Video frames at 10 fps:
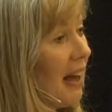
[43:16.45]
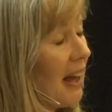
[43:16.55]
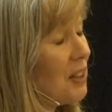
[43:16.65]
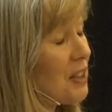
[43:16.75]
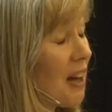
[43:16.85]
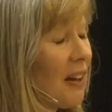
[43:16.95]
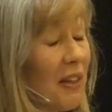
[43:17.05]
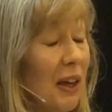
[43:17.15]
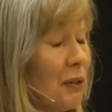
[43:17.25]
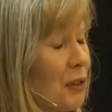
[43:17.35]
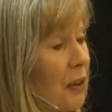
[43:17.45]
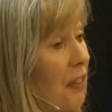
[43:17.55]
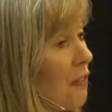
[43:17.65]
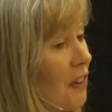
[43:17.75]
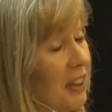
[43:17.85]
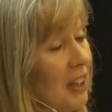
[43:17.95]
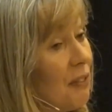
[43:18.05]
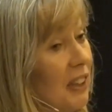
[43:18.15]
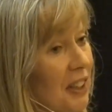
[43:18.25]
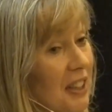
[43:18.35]
And it took the fun
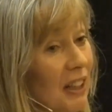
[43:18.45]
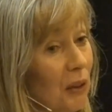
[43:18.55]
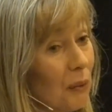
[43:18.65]
out of it.